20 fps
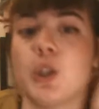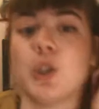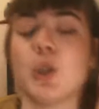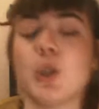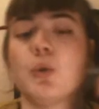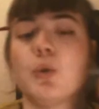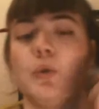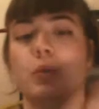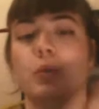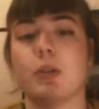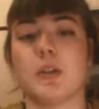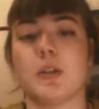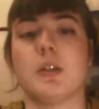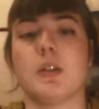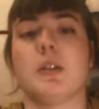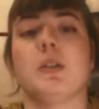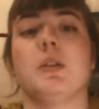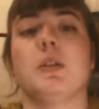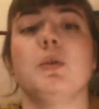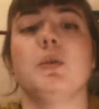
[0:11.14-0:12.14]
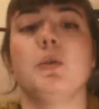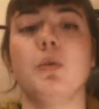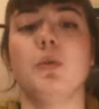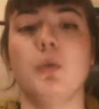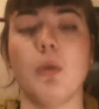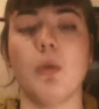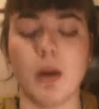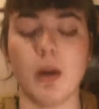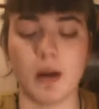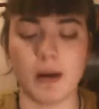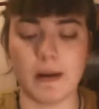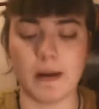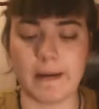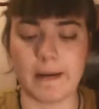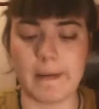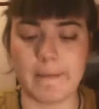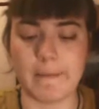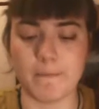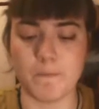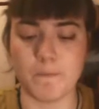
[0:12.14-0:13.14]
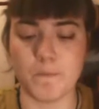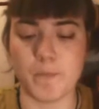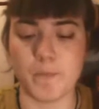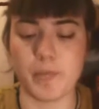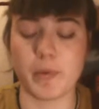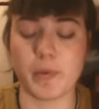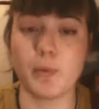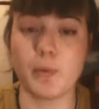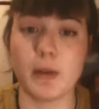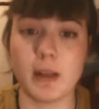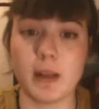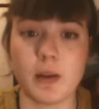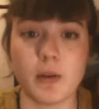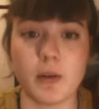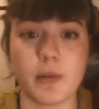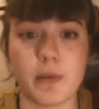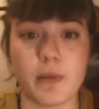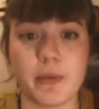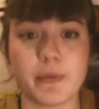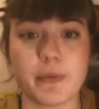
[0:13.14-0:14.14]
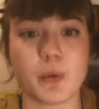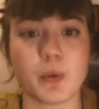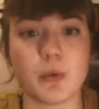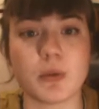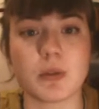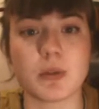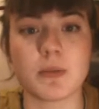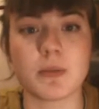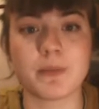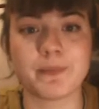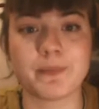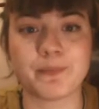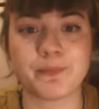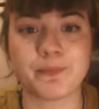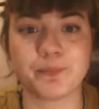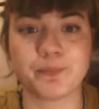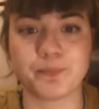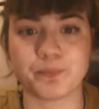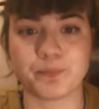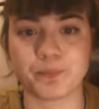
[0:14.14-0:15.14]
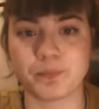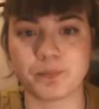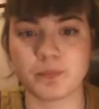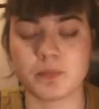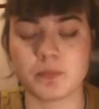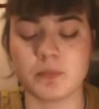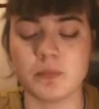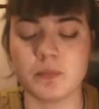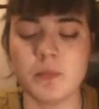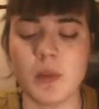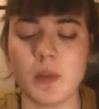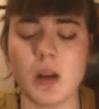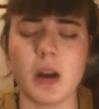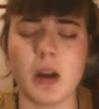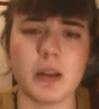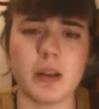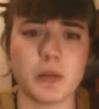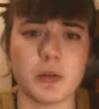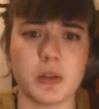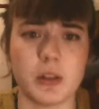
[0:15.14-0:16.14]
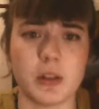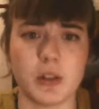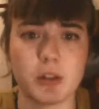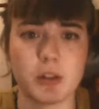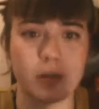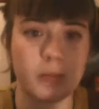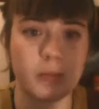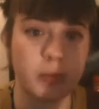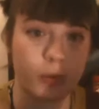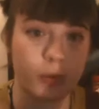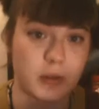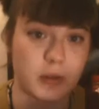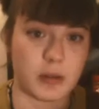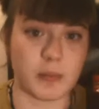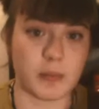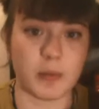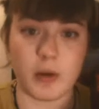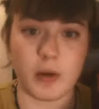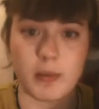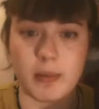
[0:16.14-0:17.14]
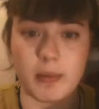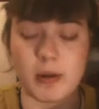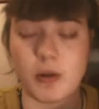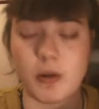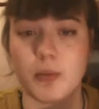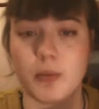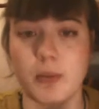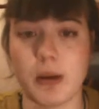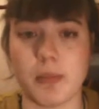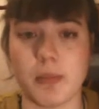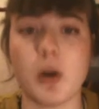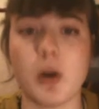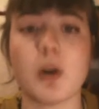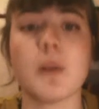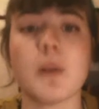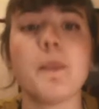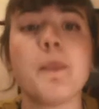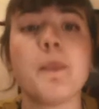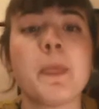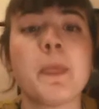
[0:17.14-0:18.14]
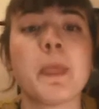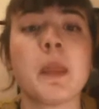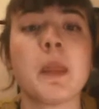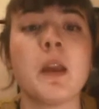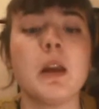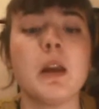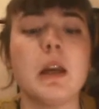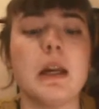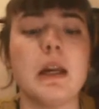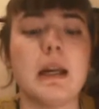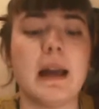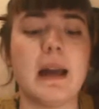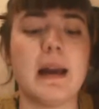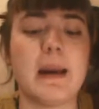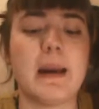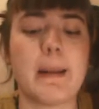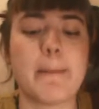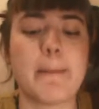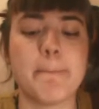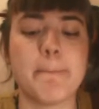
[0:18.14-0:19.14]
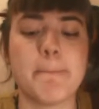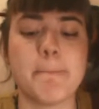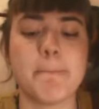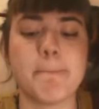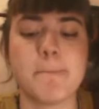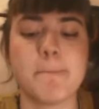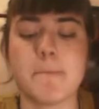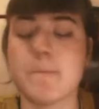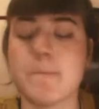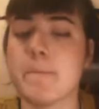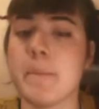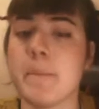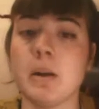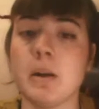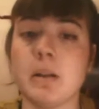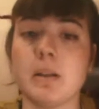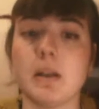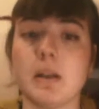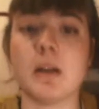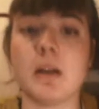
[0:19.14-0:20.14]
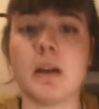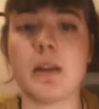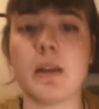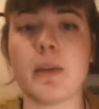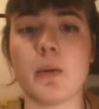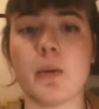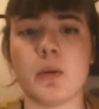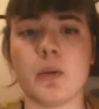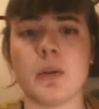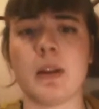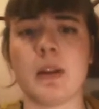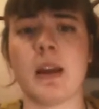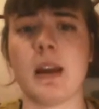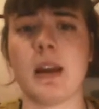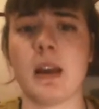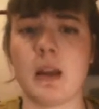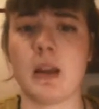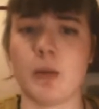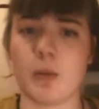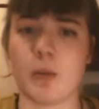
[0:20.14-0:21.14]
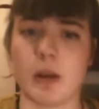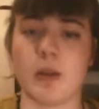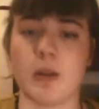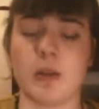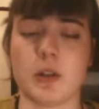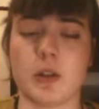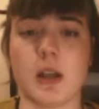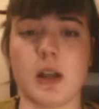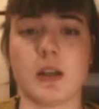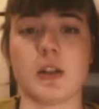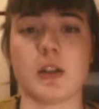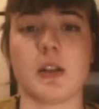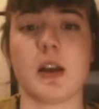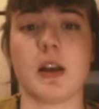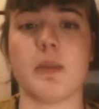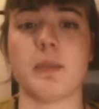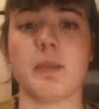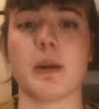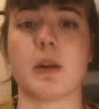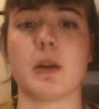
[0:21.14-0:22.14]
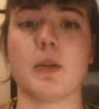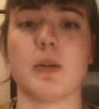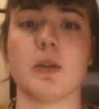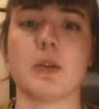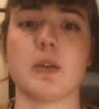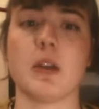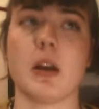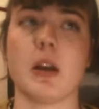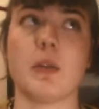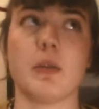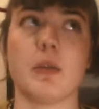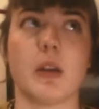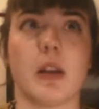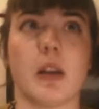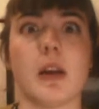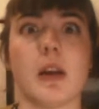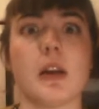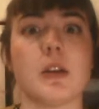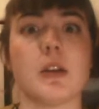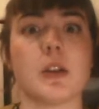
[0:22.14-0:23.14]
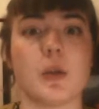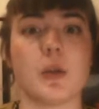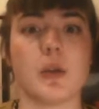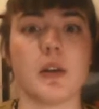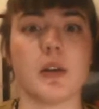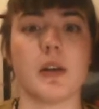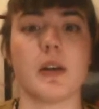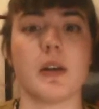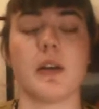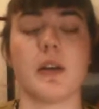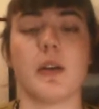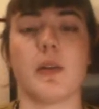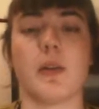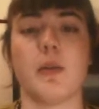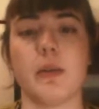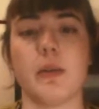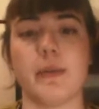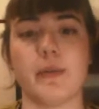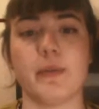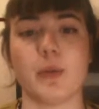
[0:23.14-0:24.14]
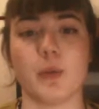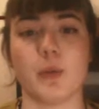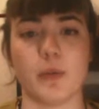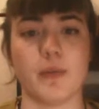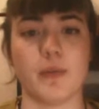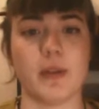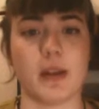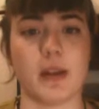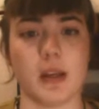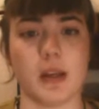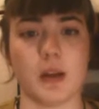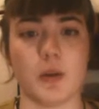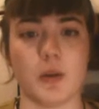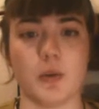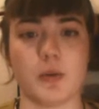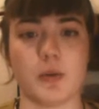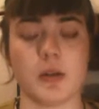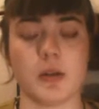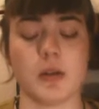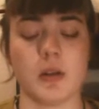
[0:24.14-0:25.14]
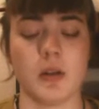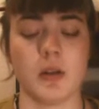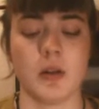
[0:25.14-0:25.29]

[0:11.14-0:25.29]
don't do video thrift hauls. I usually just post them on my blog. But I thought, hey, why not change that, because I really enjoy thrift haul videos